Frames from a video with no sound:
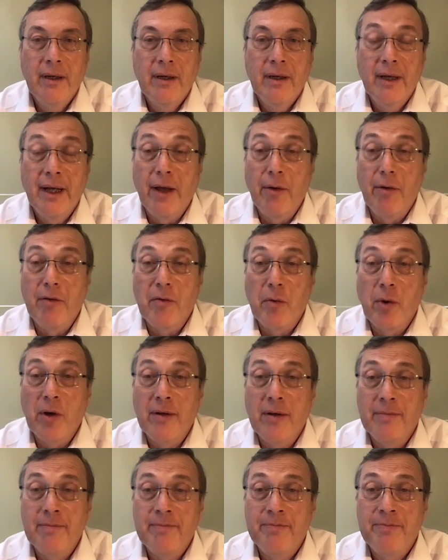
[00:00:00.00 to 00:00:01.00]
Hello,
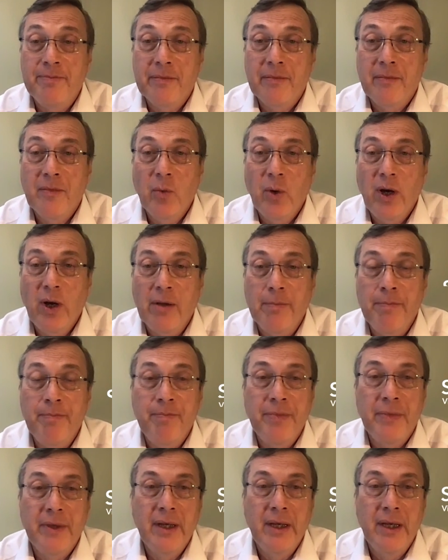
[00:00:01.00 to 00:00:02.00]
everyone. Well,
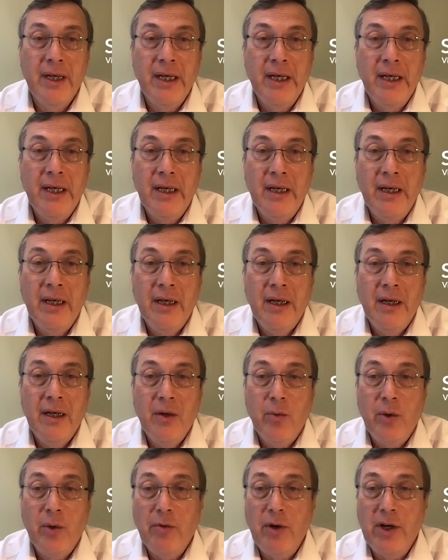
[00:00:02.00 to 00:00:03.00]

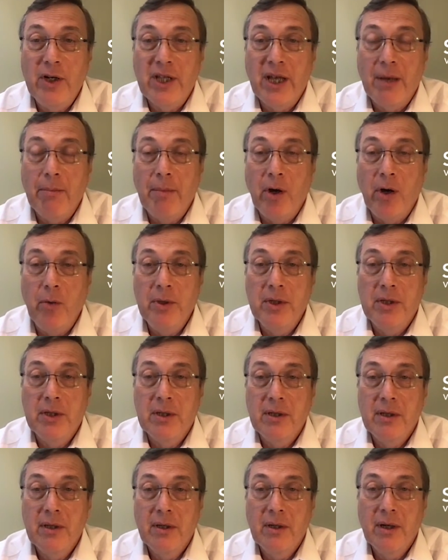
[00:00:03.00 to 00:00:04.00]
we've reached that
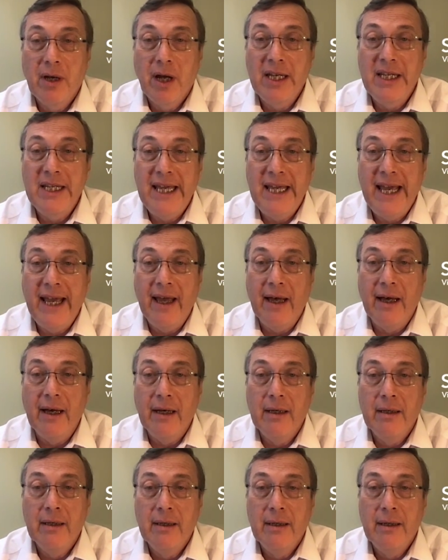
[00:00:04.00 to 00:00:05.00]
moment, a
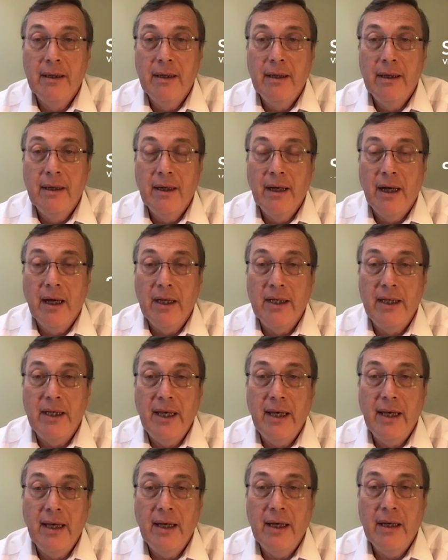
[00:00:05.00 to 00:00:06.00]
year
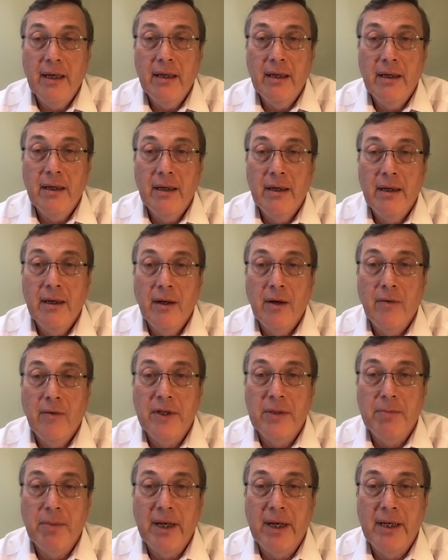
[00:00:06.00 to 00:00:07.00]
of
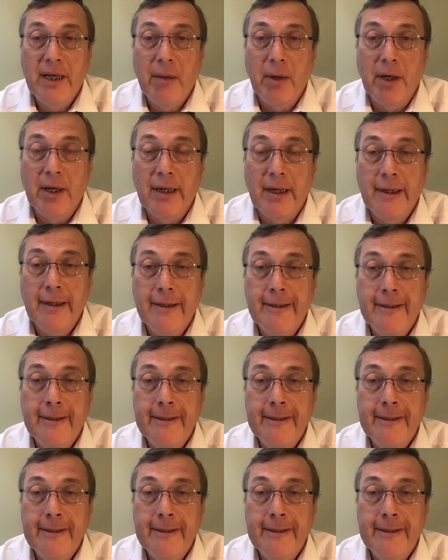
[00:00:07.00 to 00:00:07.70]
this pandemic,